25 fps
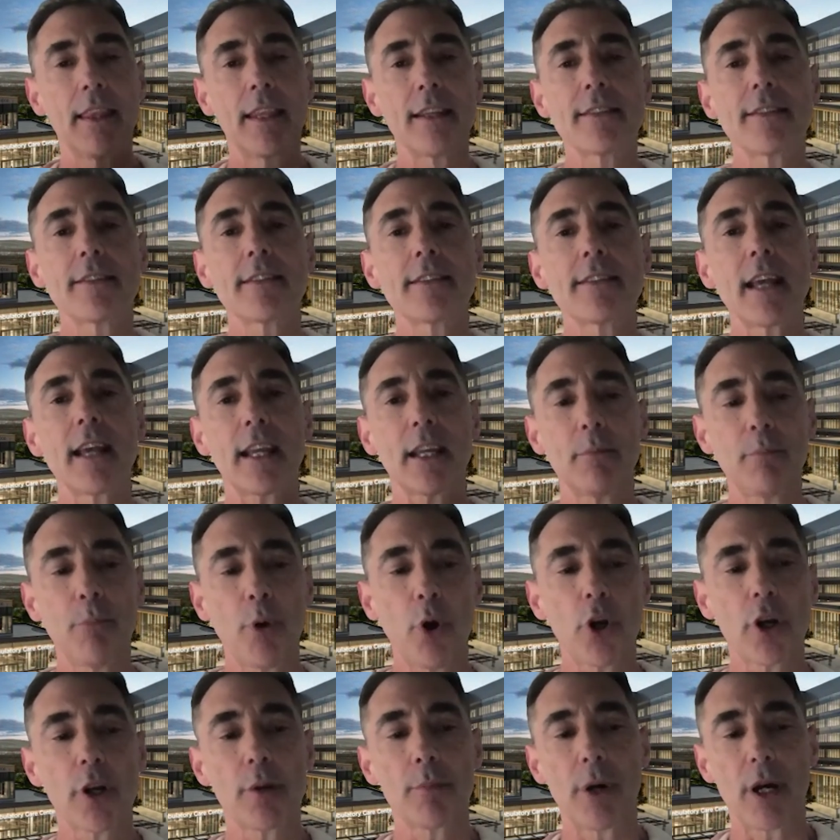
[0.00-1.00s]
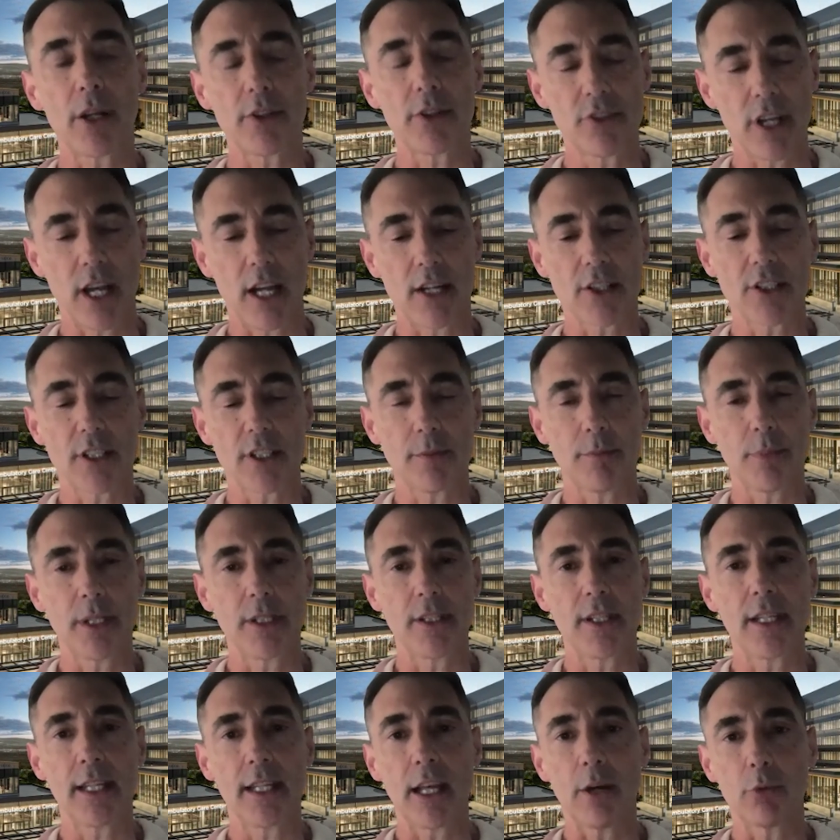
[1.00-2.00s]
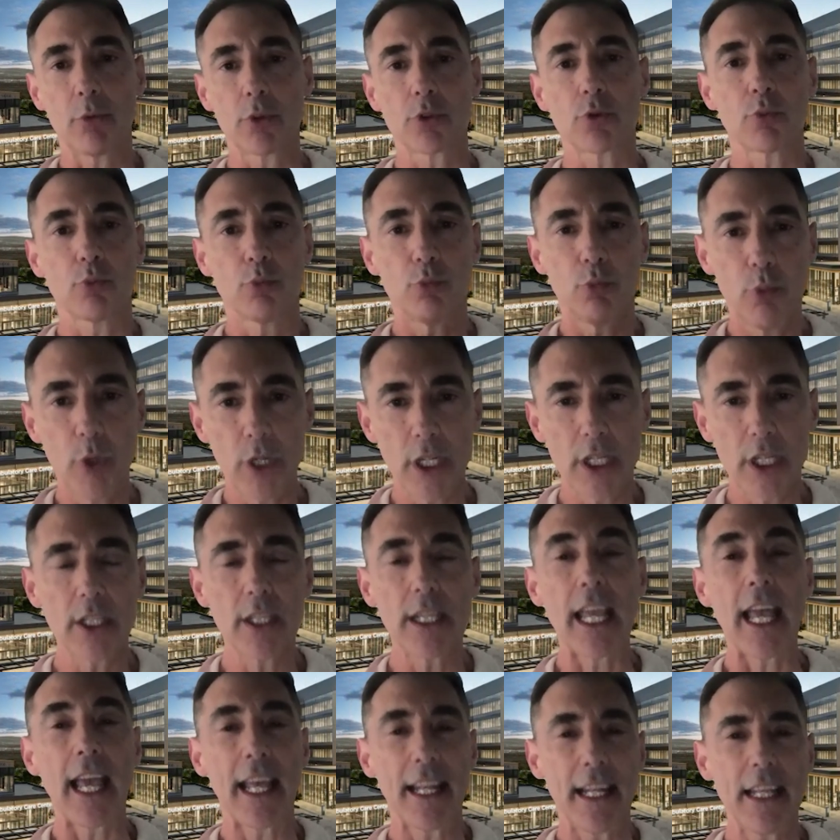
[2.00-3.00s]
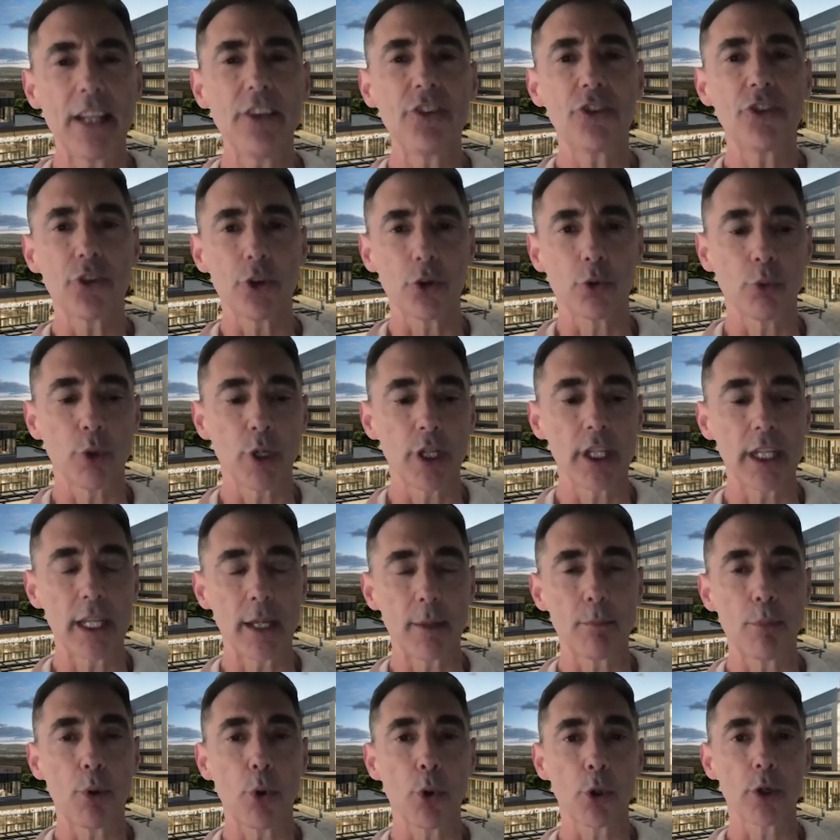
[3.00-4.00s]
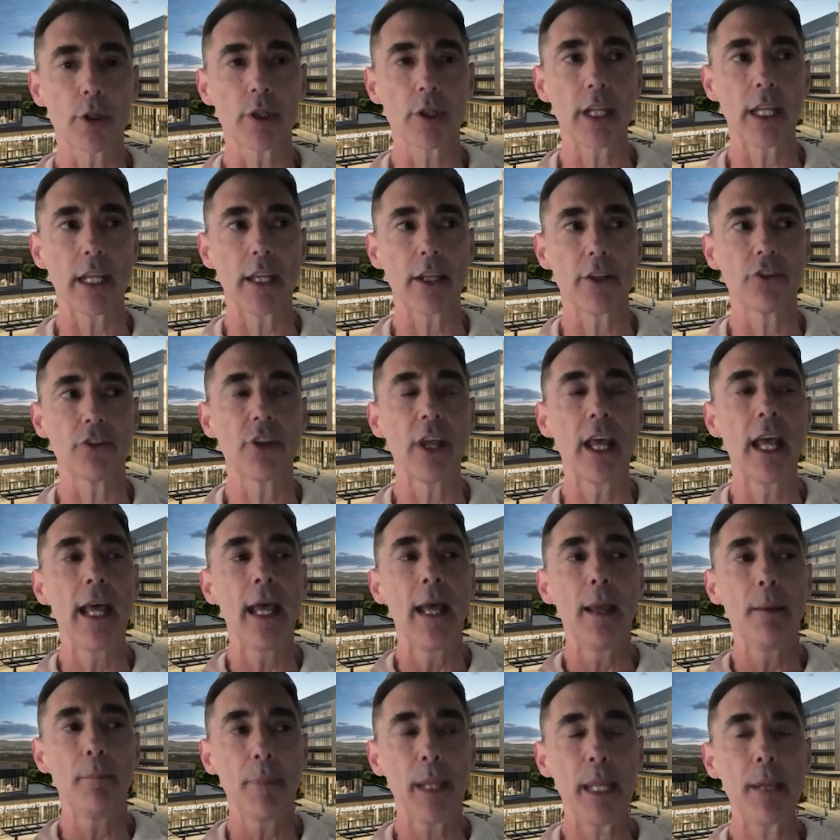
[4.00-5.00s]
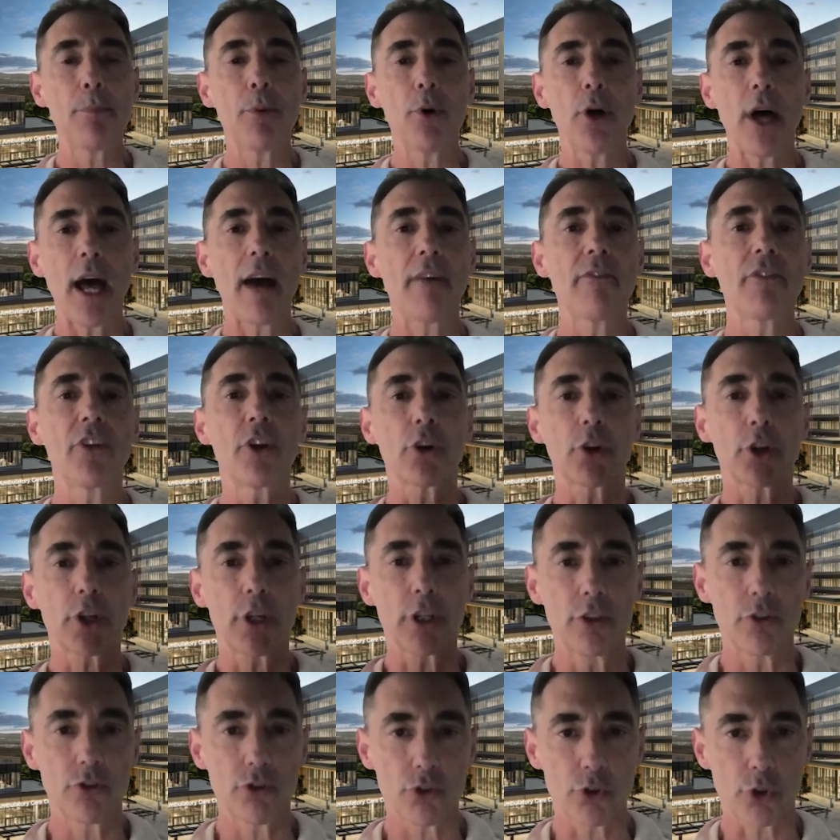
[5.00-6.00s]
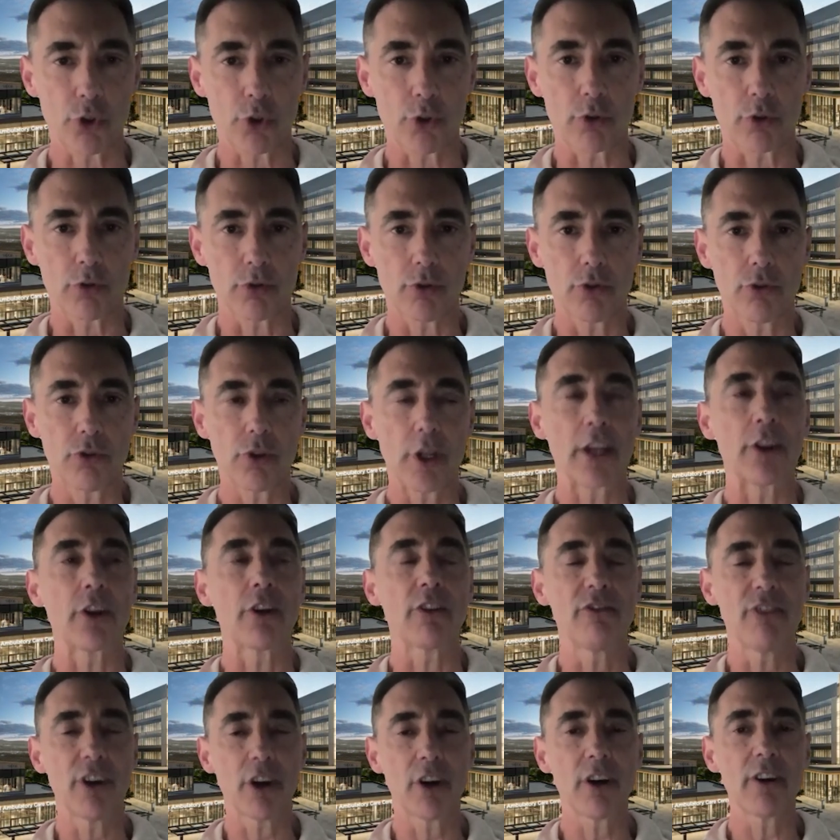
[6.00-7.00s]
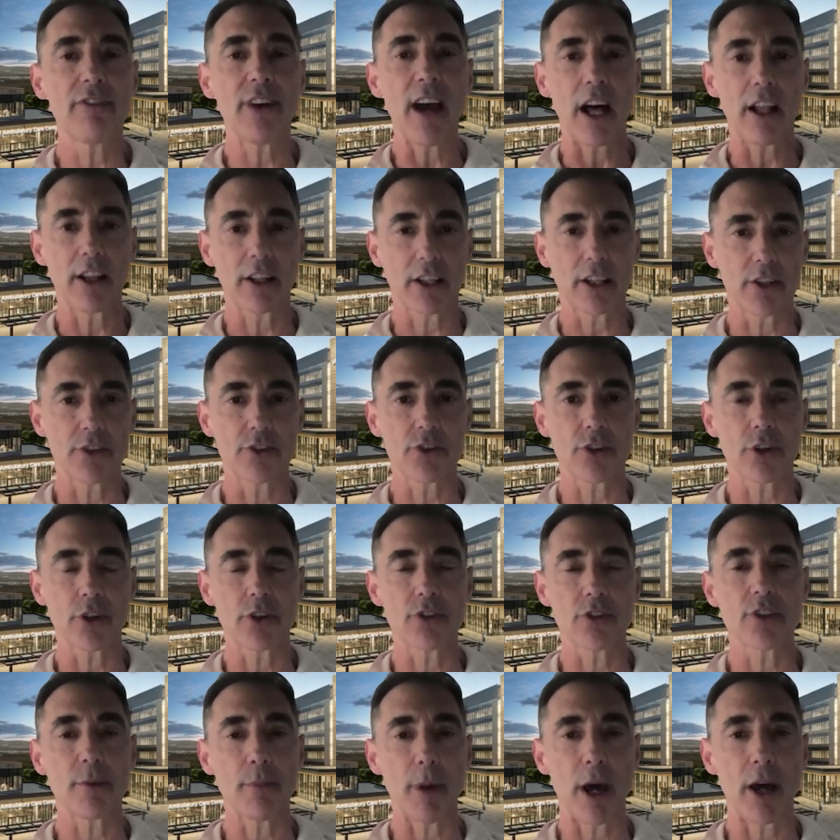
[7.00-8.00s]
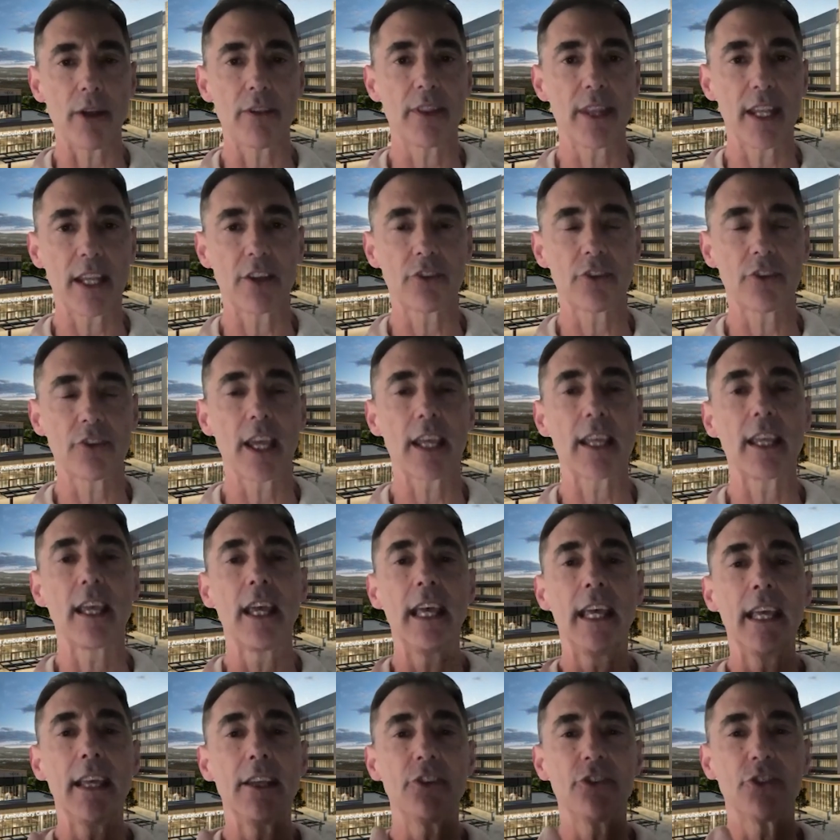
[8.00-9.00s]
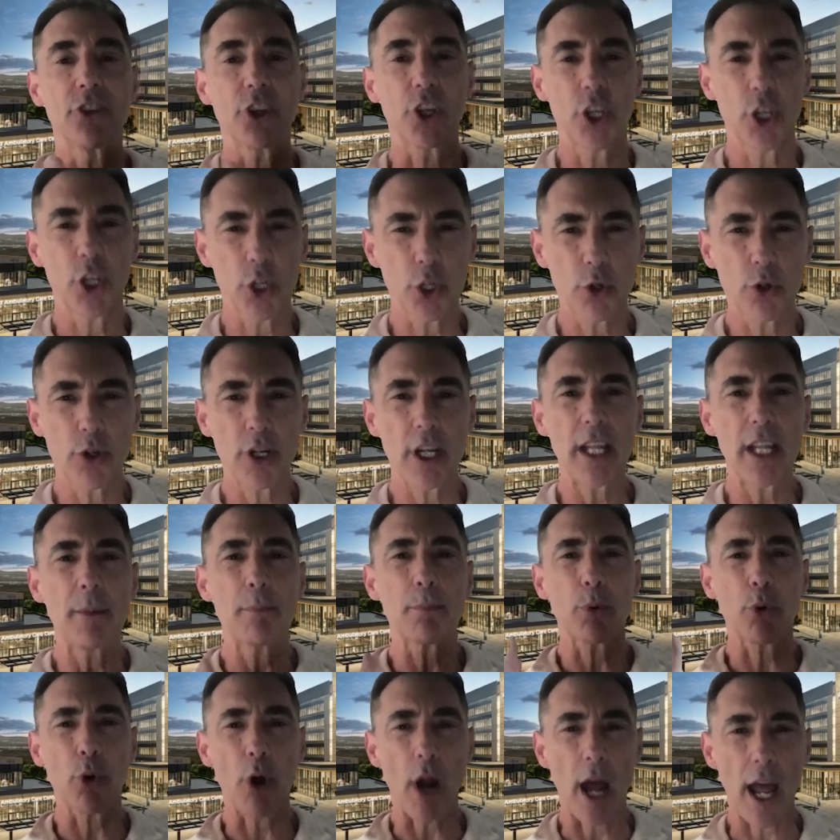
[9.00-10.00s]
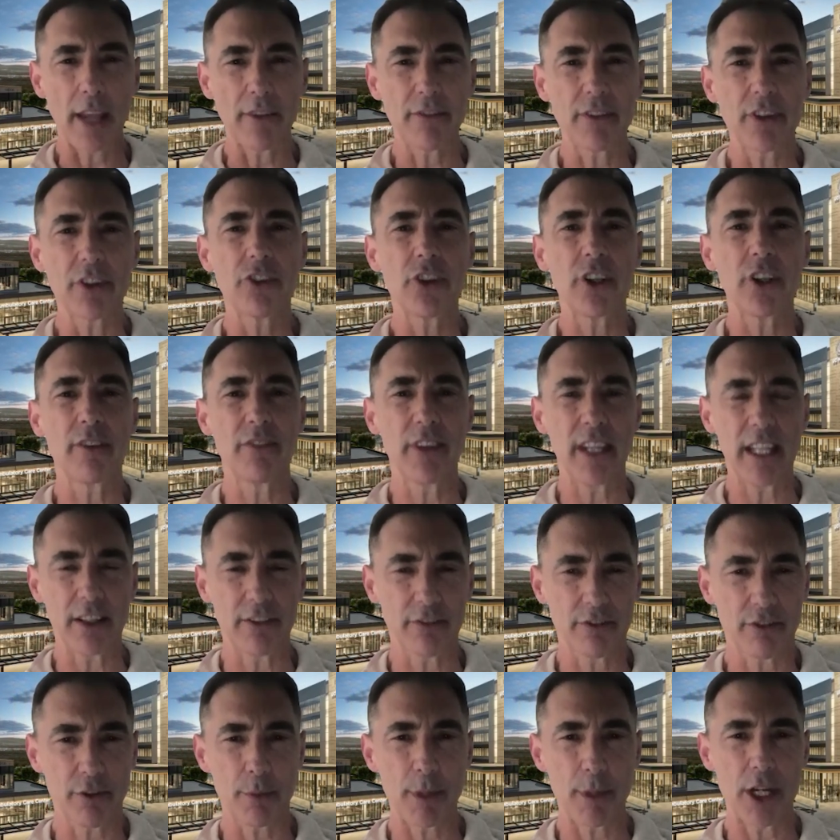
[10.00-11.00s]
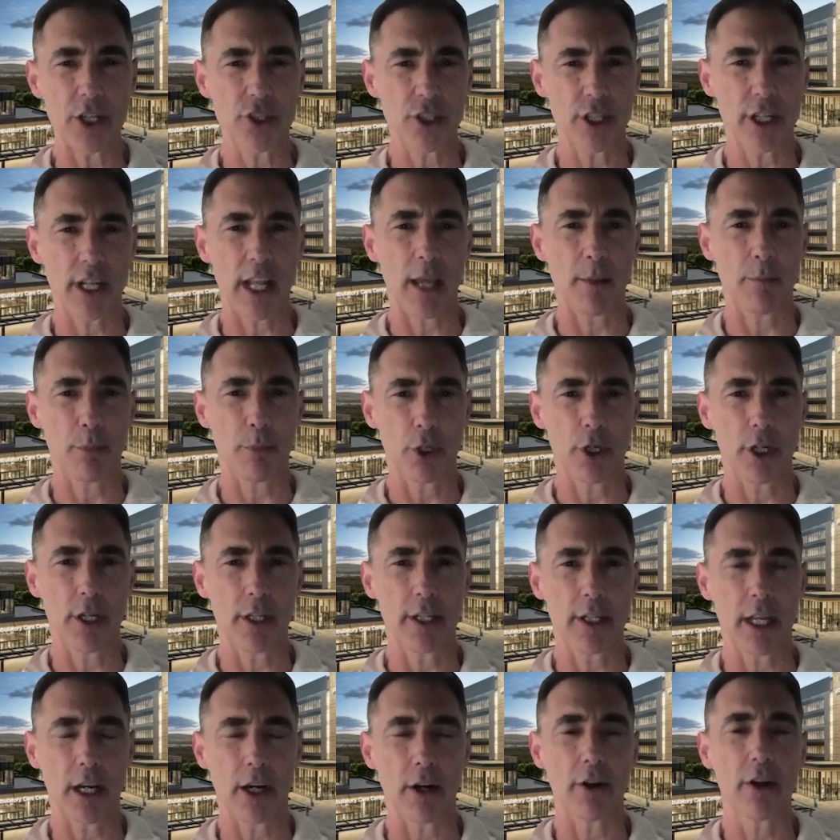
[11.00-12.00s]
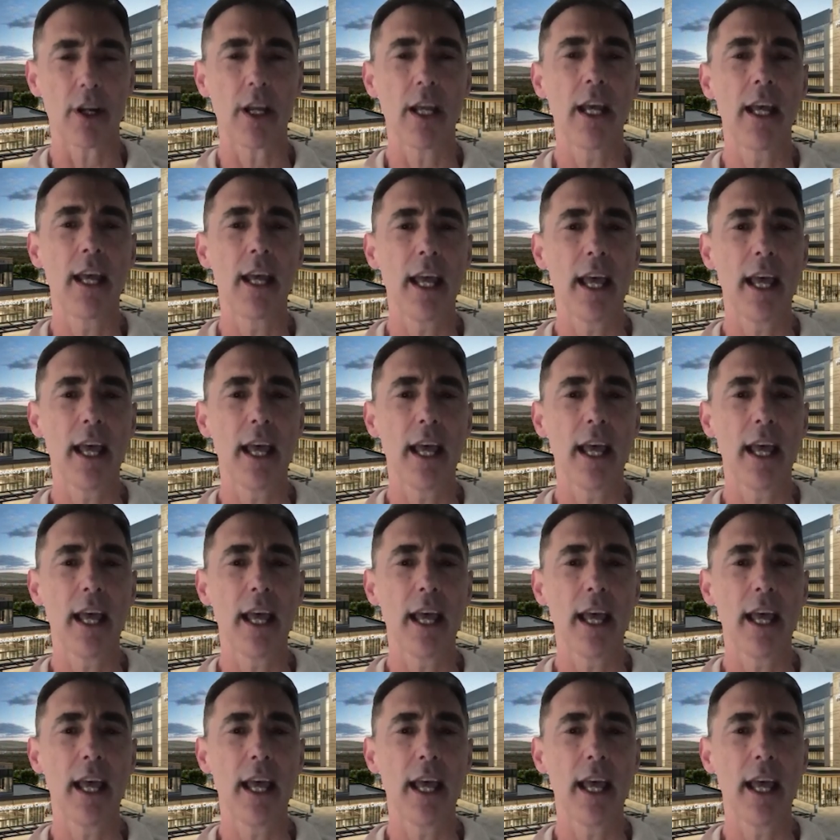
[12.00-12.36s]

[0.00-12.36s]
The second part about ZotGPT that was really, and is still really important, is people have their concerns, and they're very valid concerns about things like security, privacy of the information that I put in there.